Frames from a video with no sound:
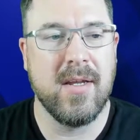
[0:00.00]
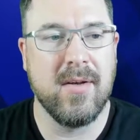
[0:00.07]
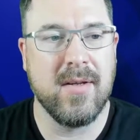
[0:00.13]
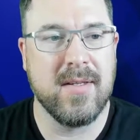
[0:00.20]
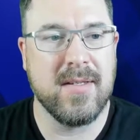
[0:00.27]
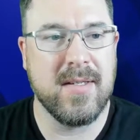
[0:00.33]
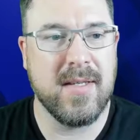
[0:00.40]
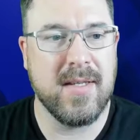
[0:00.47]
You
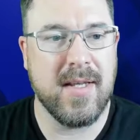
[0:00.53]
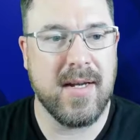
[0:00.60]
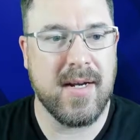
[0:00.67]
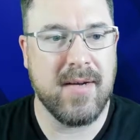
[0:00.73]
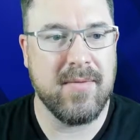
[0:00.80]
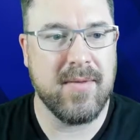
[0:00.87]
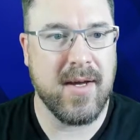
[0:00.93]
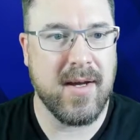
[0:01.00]
can see that
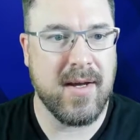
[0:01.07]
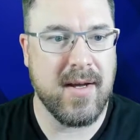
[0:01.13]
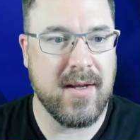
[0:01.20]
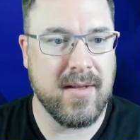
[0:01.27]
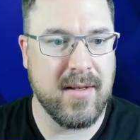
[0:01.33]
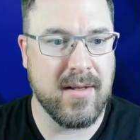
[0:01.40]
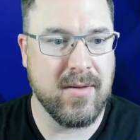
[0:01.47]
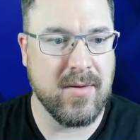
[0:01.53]
I've
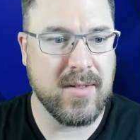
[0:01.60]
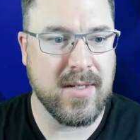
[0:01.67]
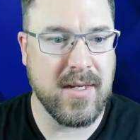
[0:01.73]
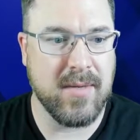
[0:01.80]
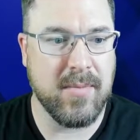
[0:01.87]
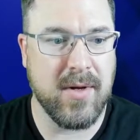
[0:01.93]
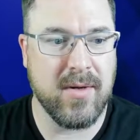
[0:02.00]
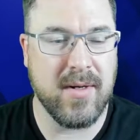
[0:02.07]
got, it looks
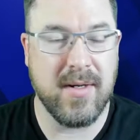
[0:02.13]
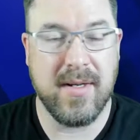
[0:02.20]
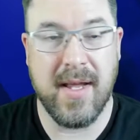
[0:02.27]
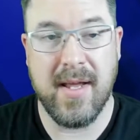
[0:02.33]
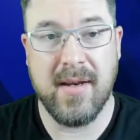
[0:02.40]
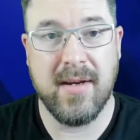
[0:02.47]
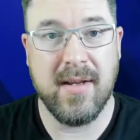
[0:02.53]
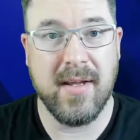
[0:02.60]
like about
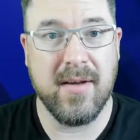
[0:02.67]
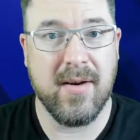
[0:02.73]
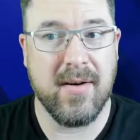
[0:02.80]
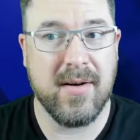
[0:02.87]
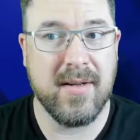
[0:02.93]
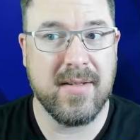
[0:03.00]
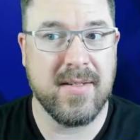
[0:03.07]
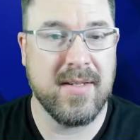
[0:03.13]
10
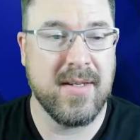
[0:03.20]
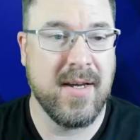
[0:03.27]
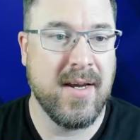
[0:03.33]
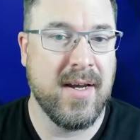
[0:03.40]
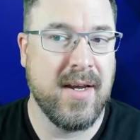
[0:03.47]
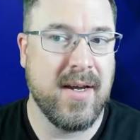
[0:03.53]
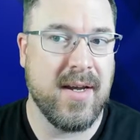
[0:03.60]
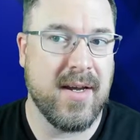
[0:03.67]
incarnates
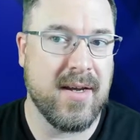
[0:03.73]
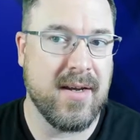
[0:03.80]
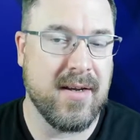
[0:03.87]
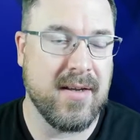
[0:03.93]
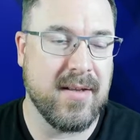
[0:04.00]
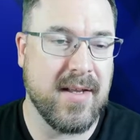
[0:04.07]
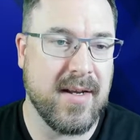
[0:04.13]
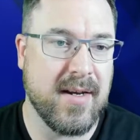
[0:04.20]

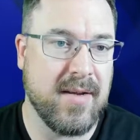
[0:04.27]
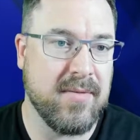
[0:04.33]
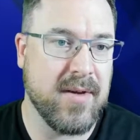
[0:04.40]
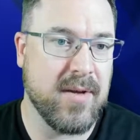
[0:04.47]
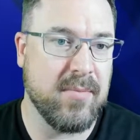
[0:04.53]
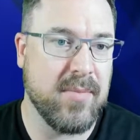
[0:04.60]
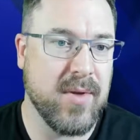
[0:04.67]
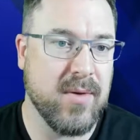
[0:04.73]
that I've
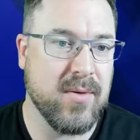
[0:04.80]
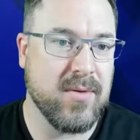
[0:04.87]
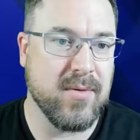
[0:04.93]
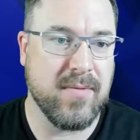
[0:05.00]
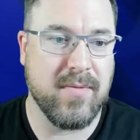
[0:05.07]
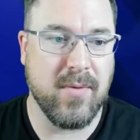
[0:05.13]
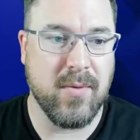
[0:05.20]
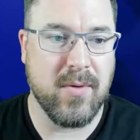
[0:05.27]
got built or
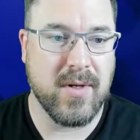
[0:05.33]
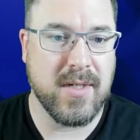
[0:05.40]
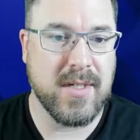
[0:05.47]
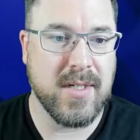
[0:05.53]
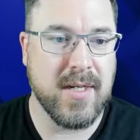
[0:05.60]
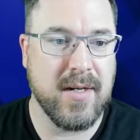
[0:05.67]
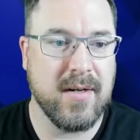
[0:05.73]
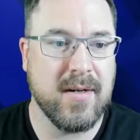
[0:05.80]

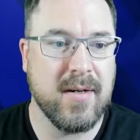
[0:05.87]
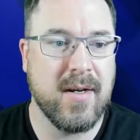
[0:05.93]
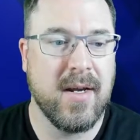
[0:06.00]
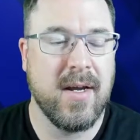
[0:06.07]
forged here,